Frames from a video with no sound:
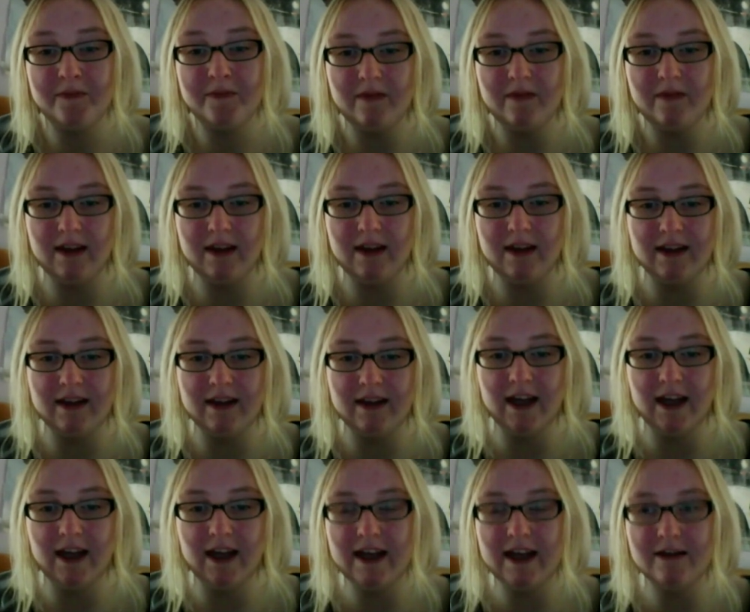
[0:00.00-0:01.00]
and then
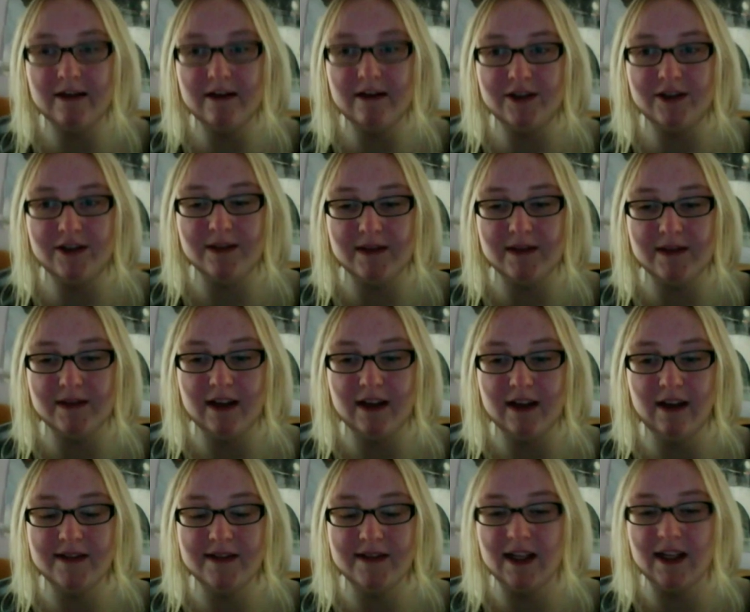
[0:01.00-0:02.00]
Lana now, she's with
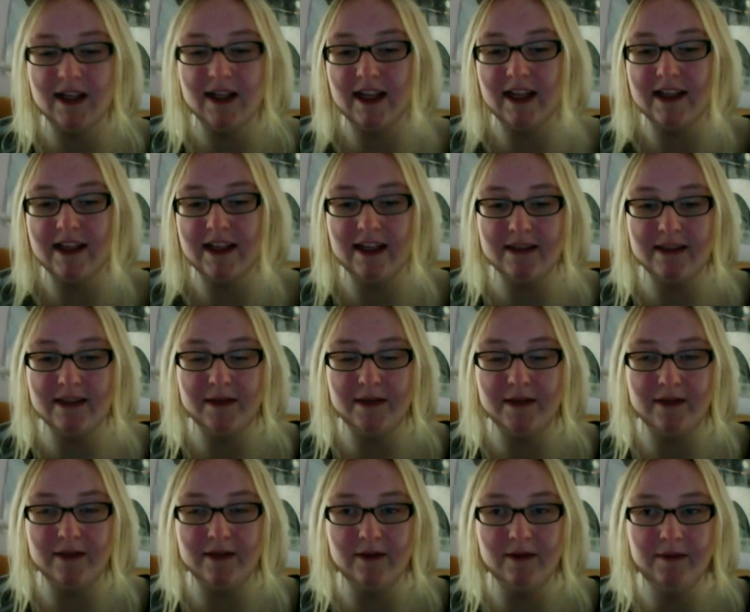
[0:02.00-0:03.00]
Dolph, so I like that. That's
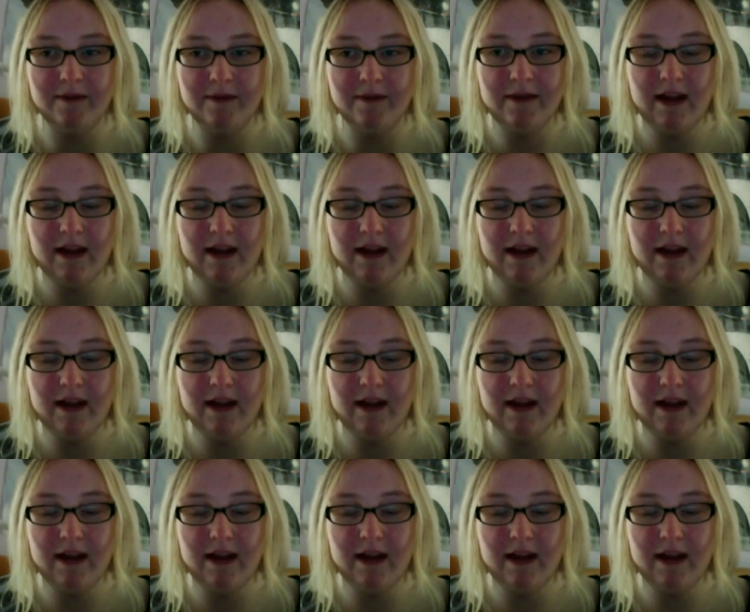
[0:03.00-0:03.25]
pretty cool.